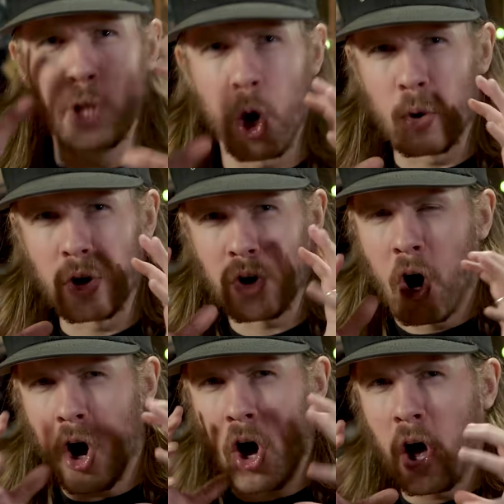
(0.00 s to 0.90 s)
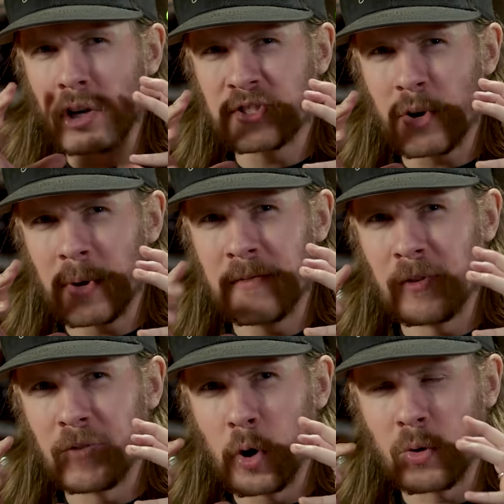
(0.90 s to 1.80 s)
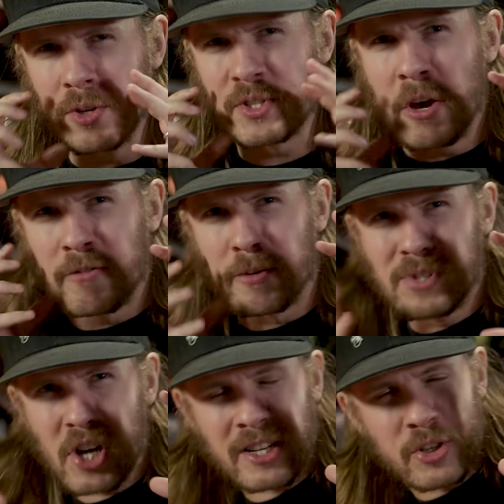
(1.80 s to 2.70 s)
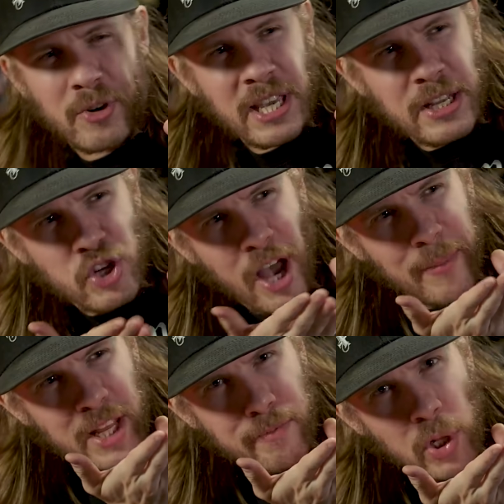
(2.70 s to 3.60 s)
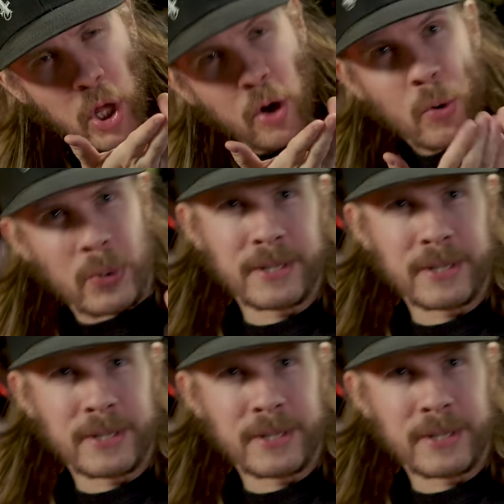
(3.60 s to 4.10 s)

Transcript: lower, also evil vocals from Dr. E chiming in below.